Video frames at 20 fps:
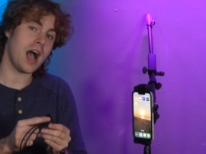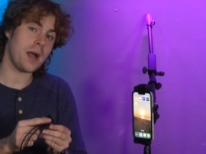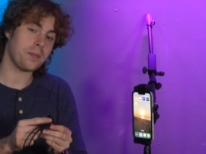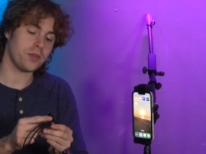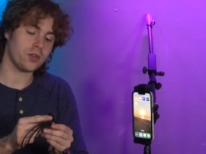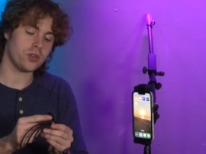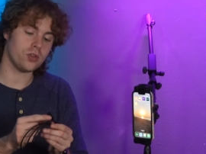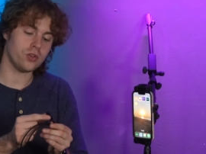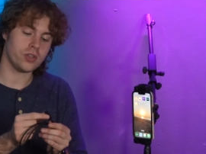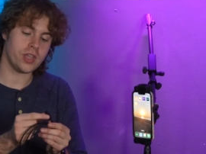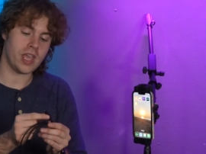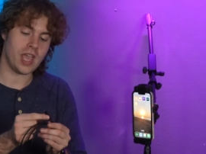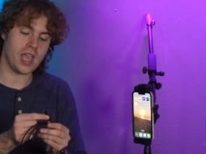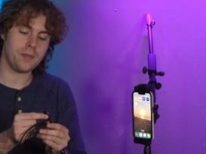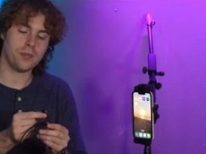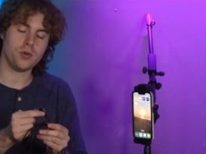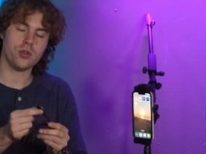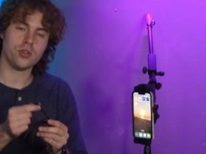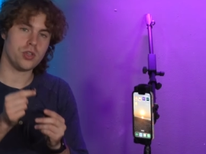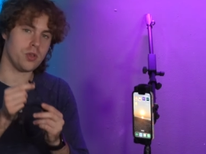optical
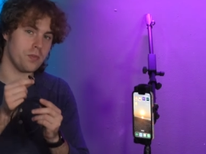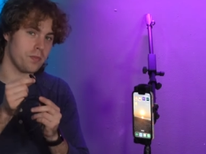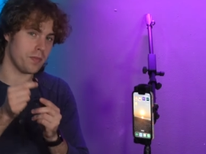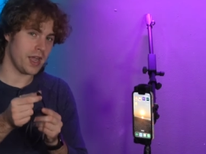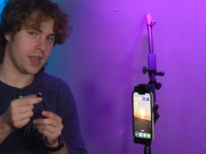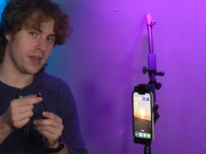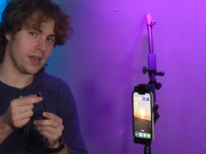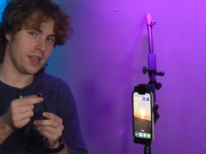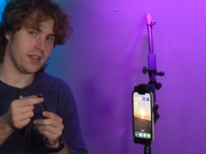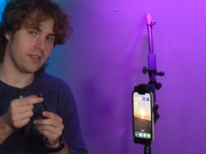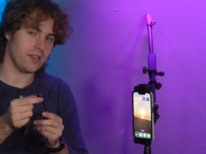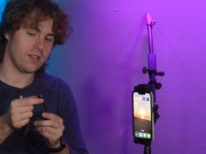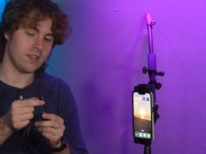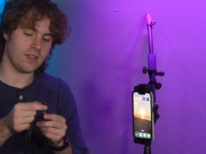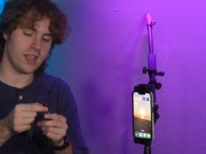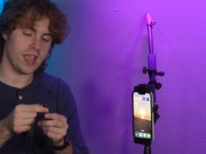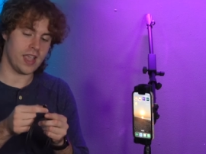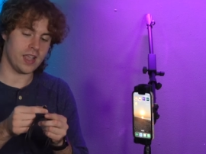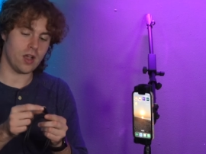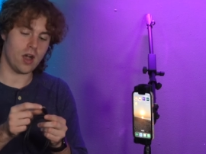cable, you might need to
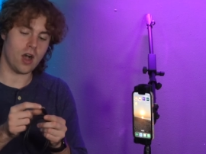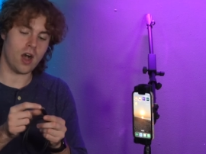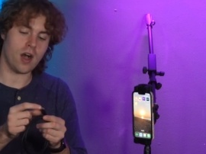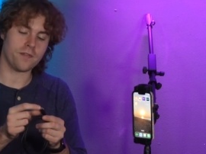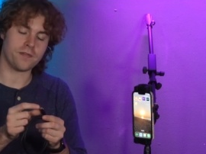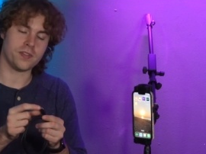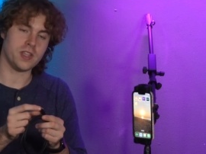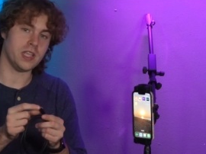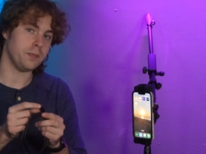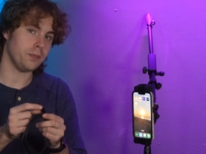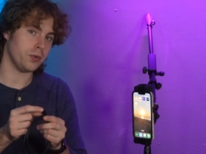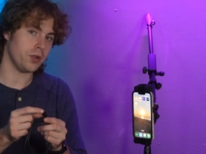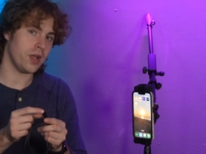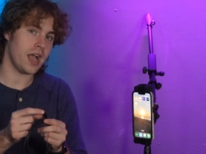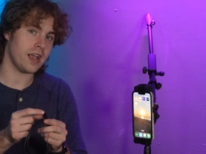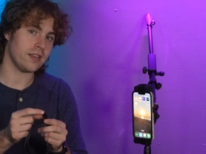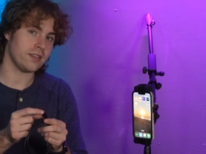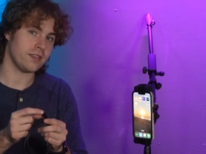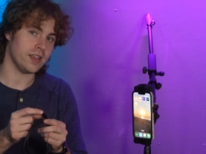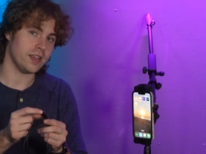take off the
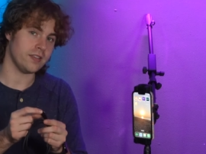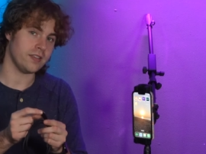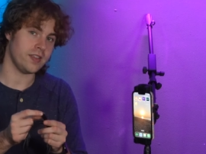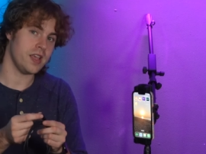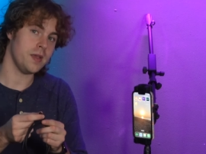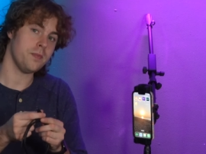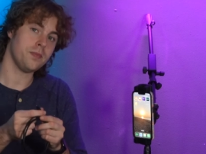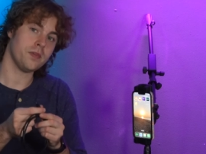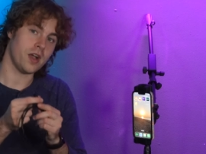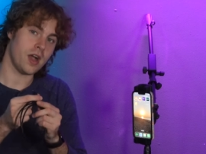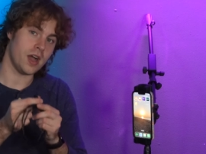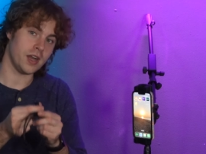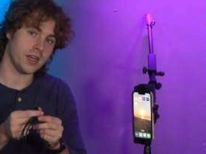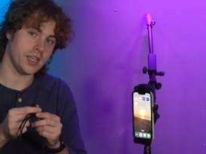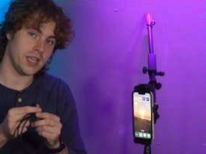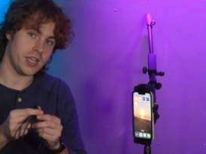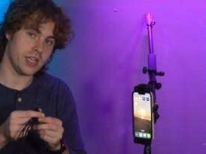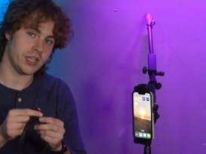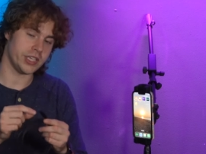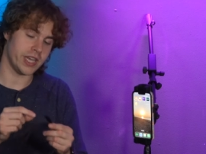plastic tips on
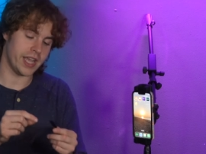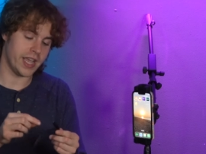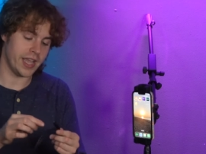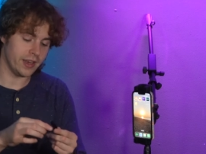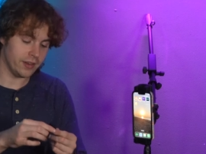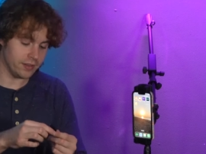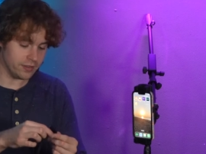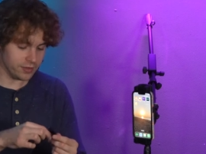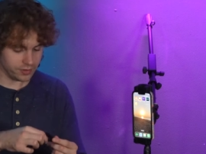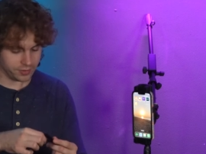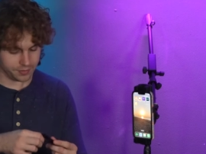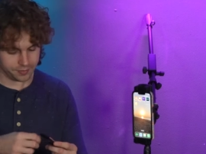each end.